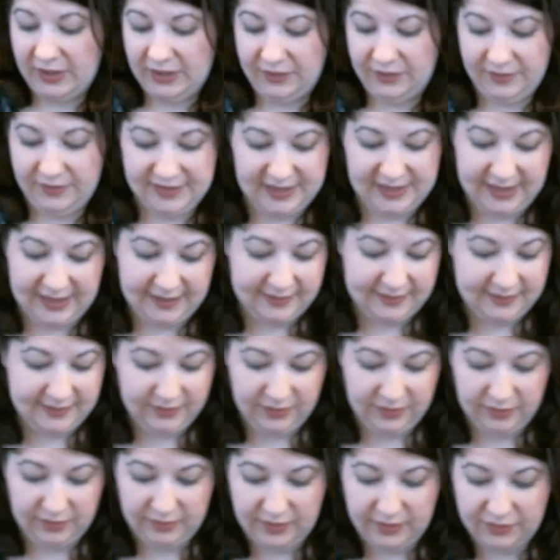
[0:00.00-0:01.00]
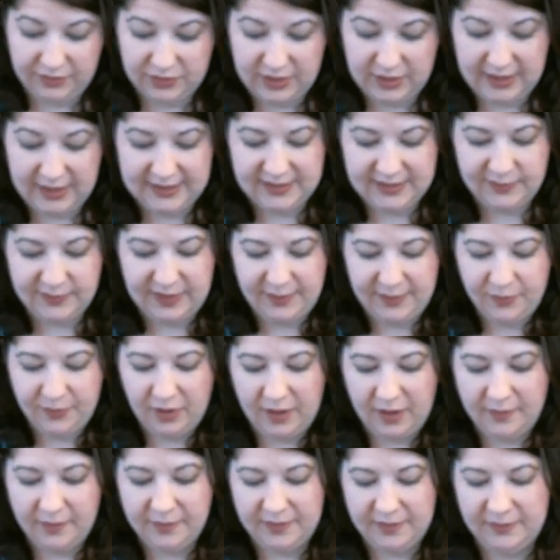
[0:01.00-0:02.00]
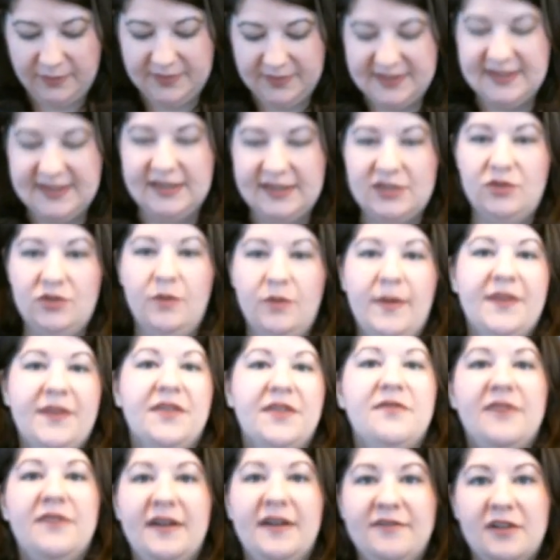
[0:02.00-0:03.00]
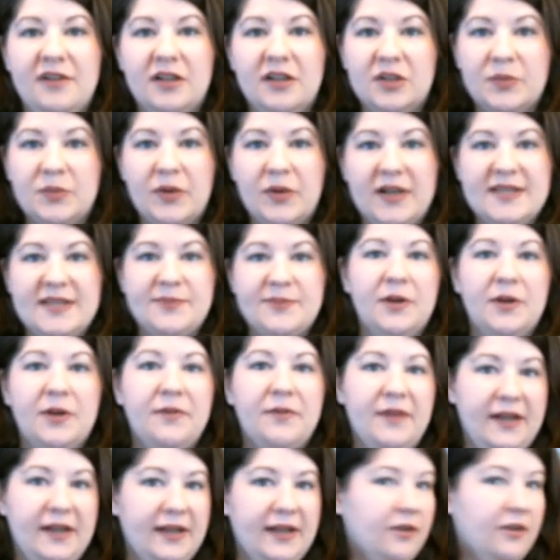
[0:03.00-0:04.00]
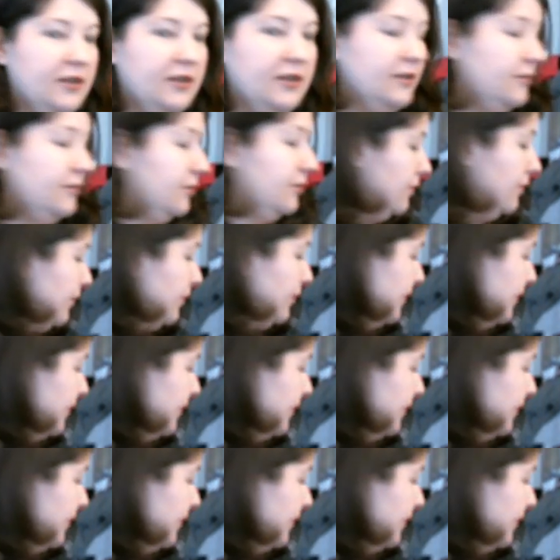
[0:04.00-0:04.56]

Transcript: new tags LuLaRoe dress, but I probably would stick to about the five dollar price point right now on LuLaRoe